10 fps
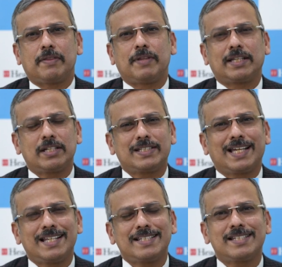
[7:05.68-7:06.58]
The other
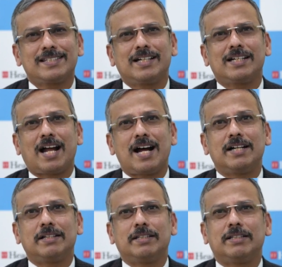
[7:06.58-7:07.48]
challenges are
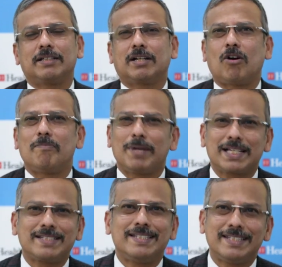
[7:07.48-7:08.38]
the
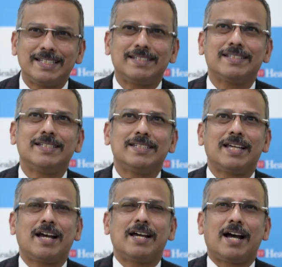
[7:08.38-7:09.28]
complex
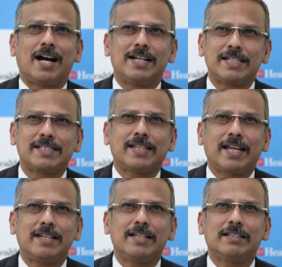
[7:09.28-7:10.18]
diseases,
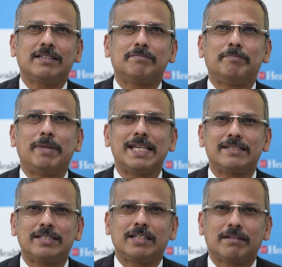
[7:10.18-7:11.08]
understanding the
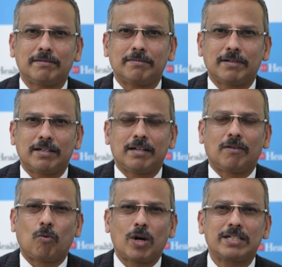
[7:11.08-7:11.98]
basic
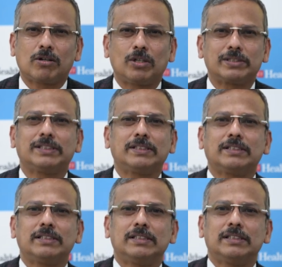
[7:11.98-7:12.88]
what
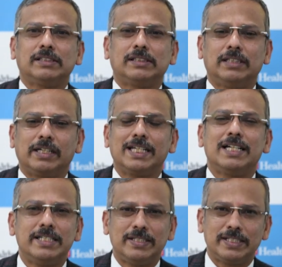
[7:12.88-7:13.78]
causes the
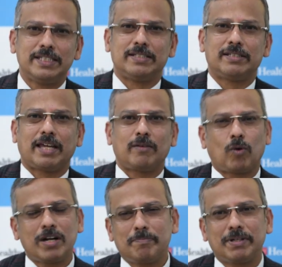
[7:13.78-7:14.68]
real disease and
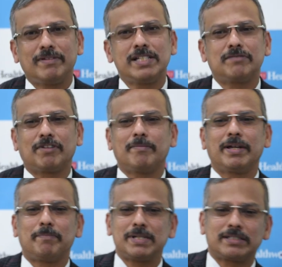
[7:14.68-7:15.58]
what prevents from
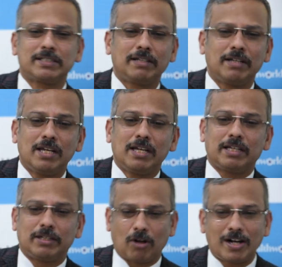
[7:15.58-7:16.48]
a person
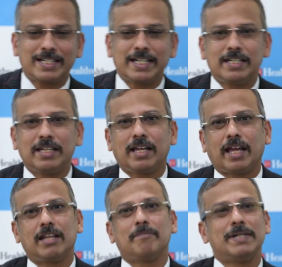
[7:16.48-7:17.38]
not getting
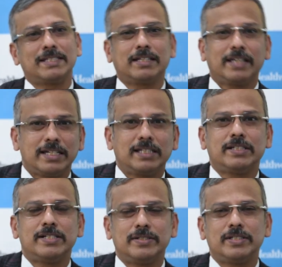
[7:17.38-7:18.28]
and a person getting
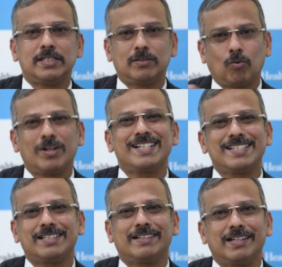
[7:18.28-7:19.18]
the disease, what
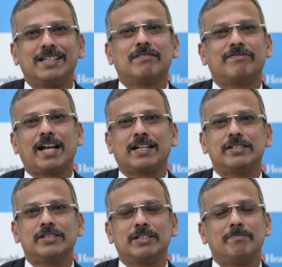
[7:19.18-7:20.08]
is the trigger
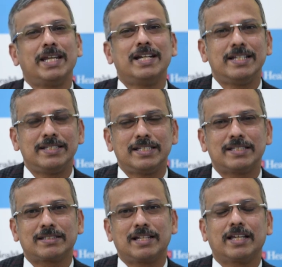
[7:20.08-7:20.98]
factors in many
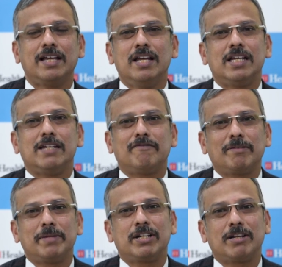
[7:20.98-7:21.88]
diseases like
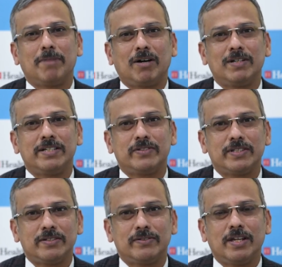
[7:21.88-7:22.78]
inflammatory bowel
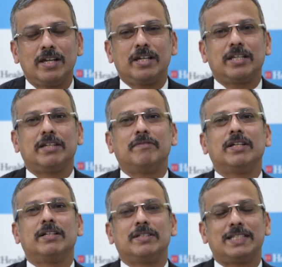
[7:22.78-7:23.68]
disease,
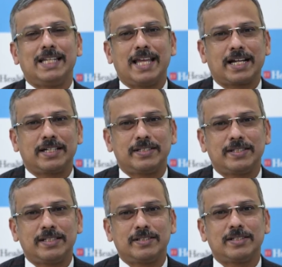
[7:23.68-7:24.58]
even celiac
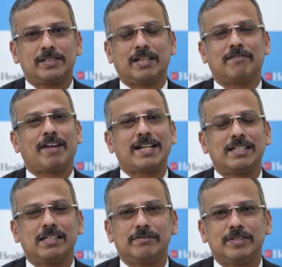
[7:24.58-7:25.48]
diseases and
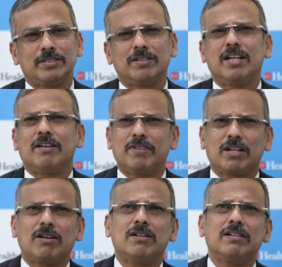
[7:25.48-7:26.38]
fatty livers. We
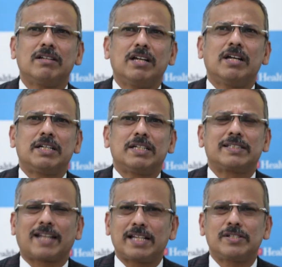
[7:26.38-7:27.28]
are all
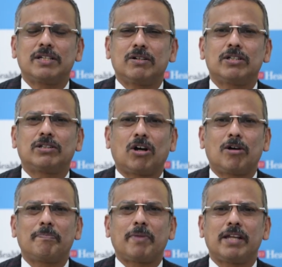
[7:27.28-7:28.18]
scratching on the
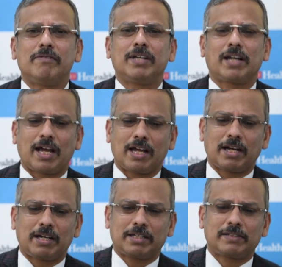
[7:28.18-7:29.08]
top and we are
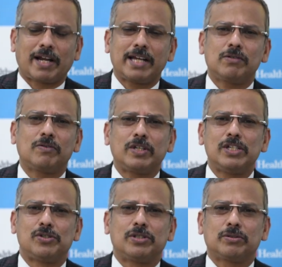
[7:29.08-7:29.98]
trying to
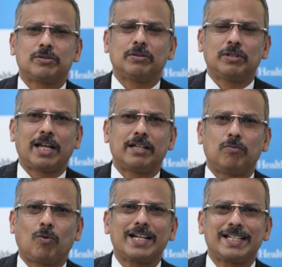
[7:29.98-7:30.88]
reach
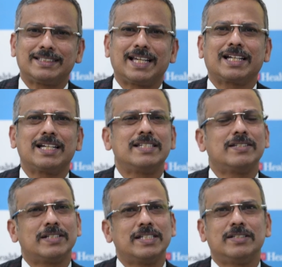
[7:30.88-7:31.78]
at what exactly is
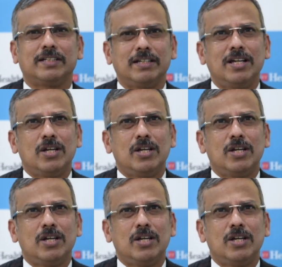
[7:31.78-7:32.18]
the reason.